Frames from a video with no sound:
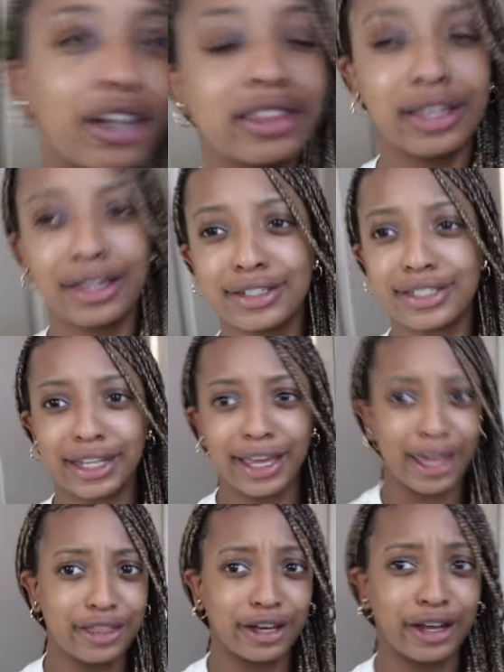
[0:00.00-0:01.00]
our things
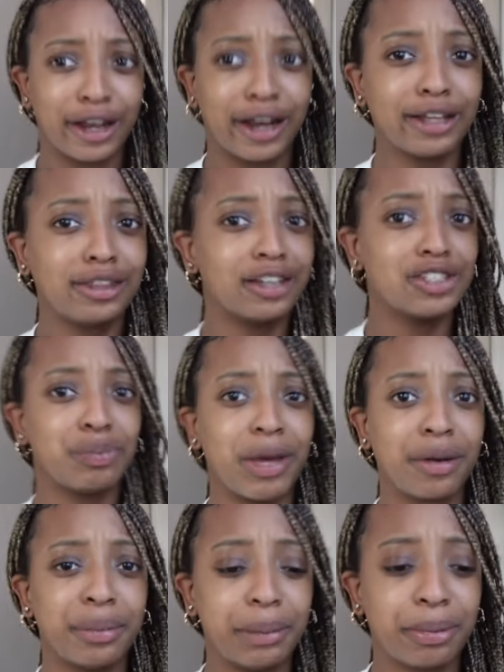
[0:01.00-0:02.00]
together. Lunch
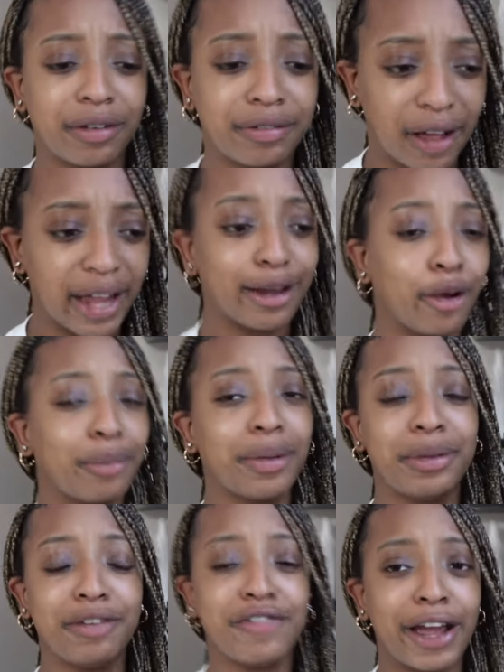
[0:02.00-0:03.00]
better be provided or I'm gonna
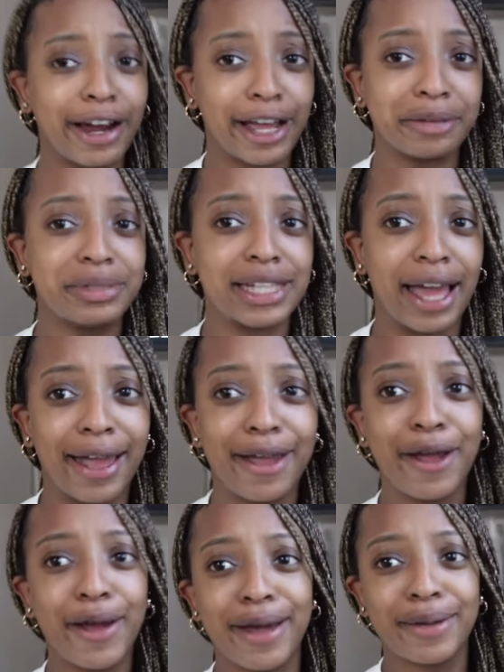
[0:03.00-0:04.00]
be very upset.
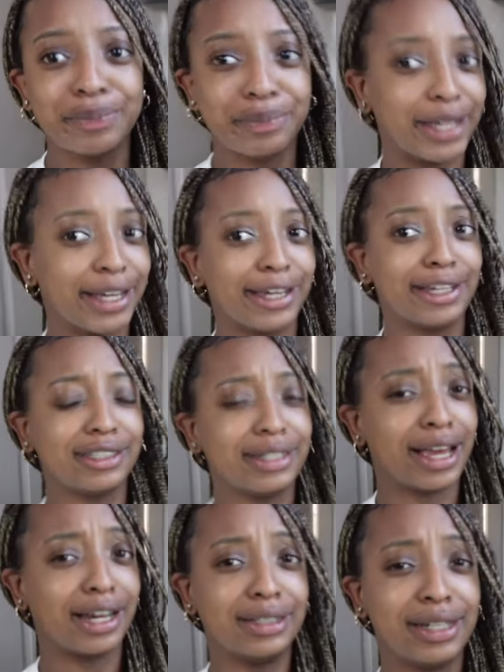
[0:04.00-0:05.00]
But
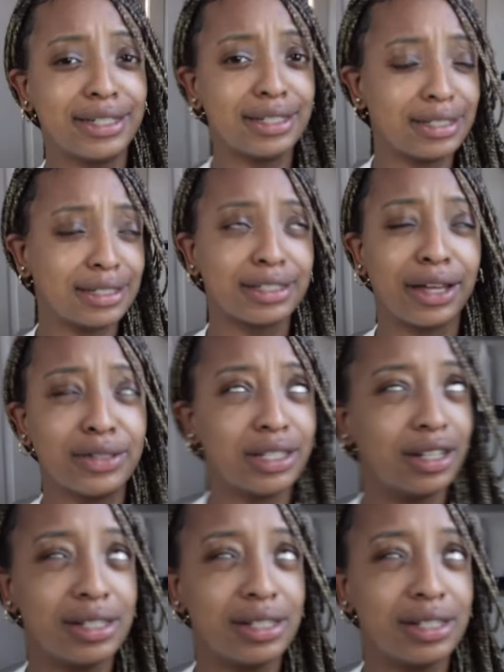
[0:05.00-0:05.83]
yeah, let's go to the